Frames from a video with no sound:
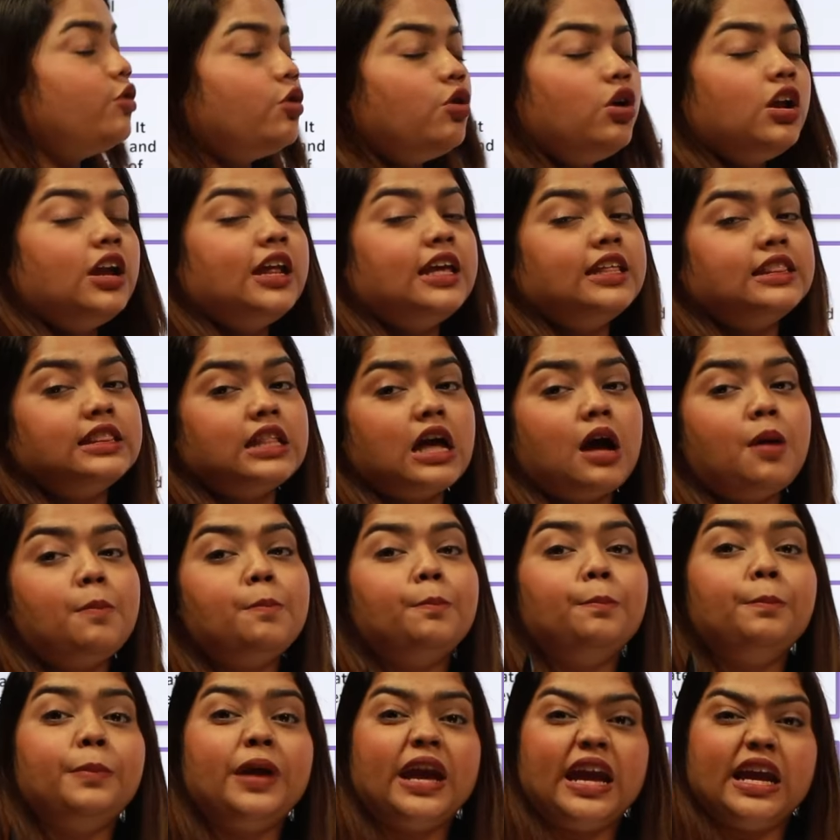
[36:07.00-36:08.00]
role in the
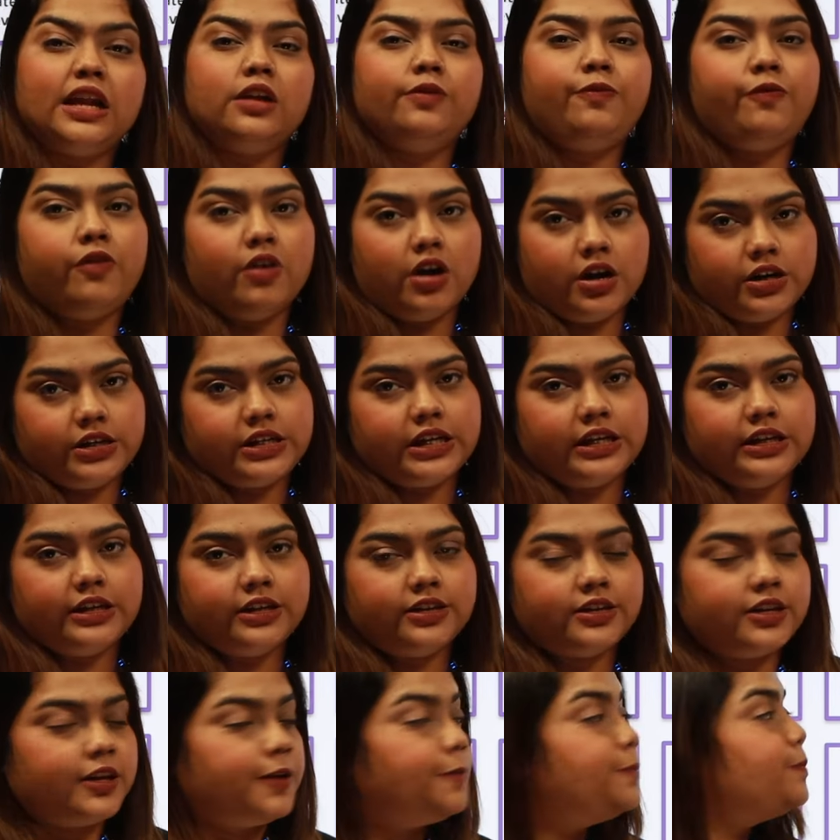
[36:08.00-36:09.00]
male
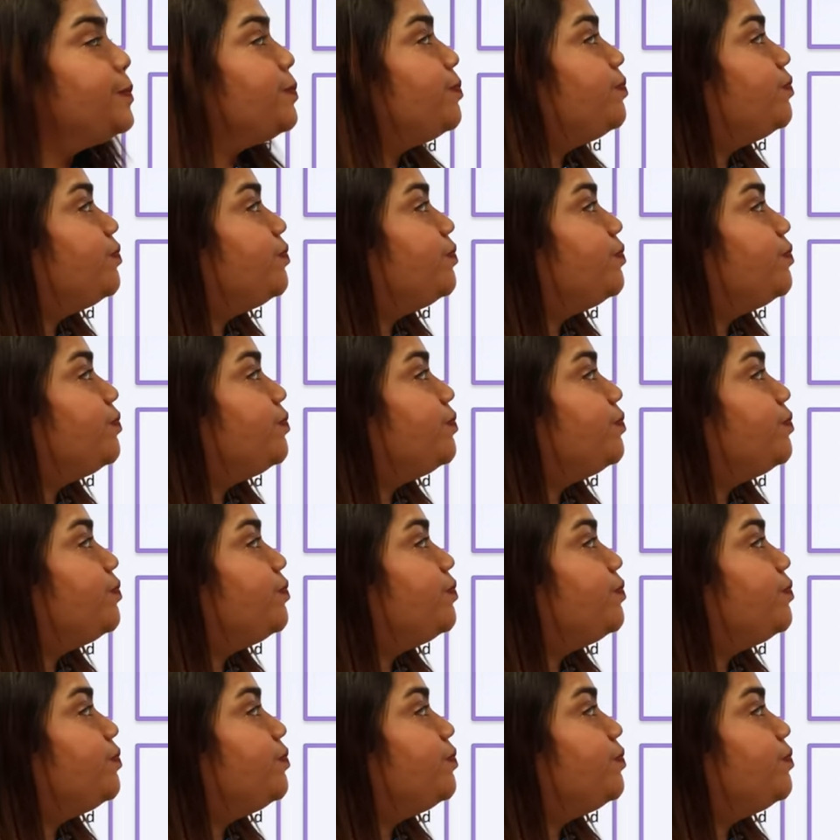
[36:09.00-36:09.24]
fertility.